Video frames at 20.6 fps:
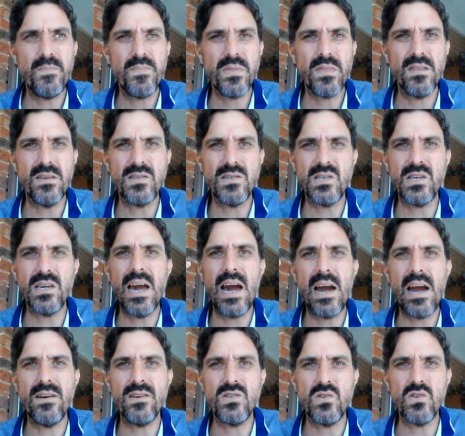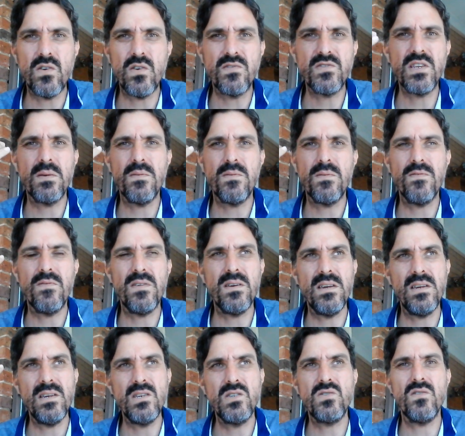the cigar itself, some of the
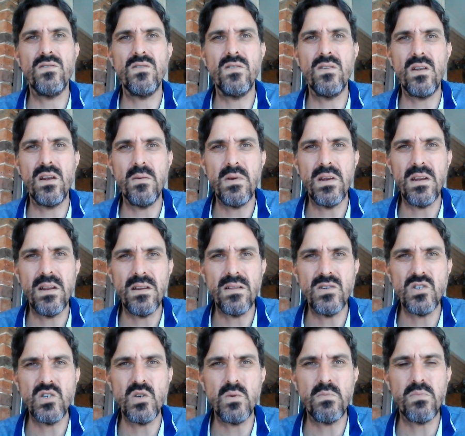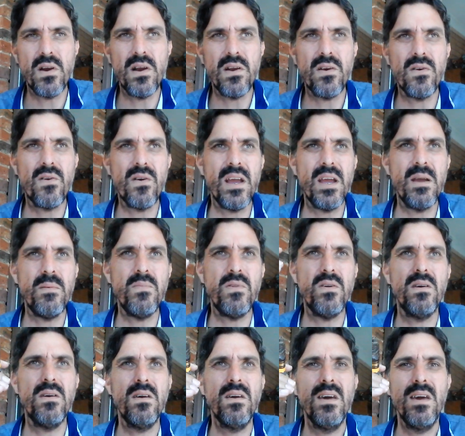history of the limited edition program,
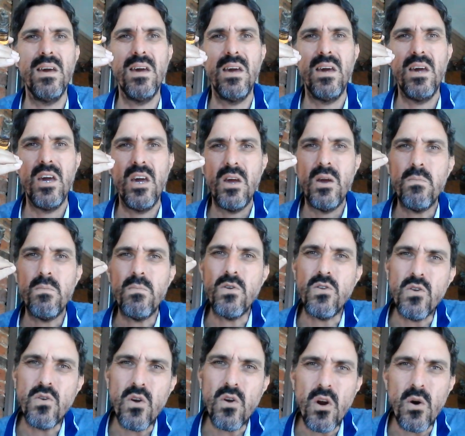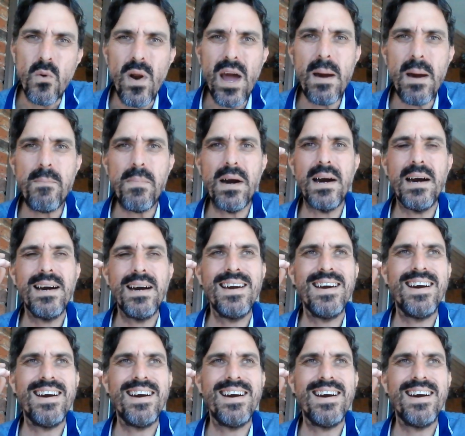the Maduro wrapper.